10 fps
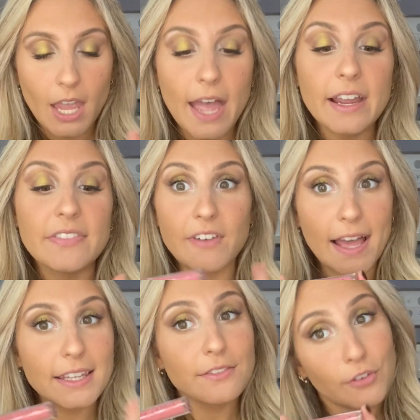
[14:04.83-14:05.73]
I got this
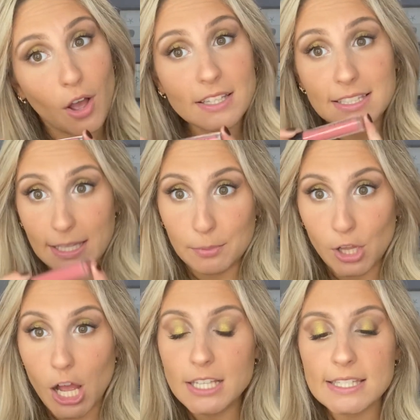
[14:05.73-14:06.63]
Violet VOSS lip
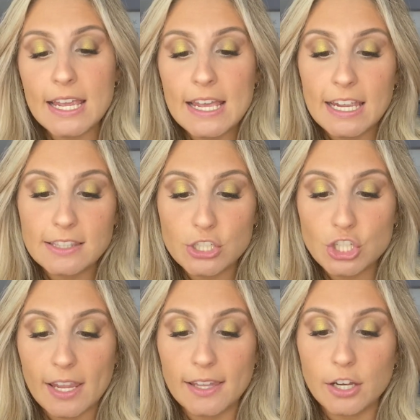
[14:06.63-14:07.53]
gloss in the
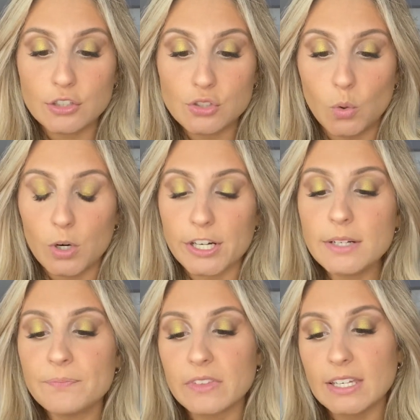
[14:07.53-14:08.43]
shade
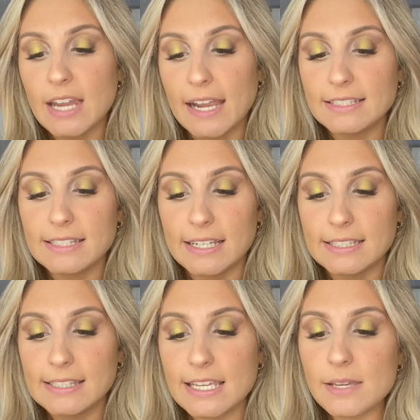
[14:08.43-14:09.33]
Adore
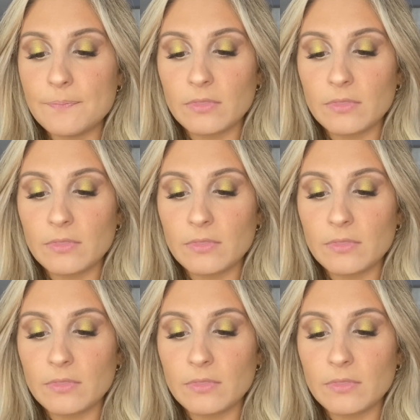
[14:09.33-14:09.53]
960,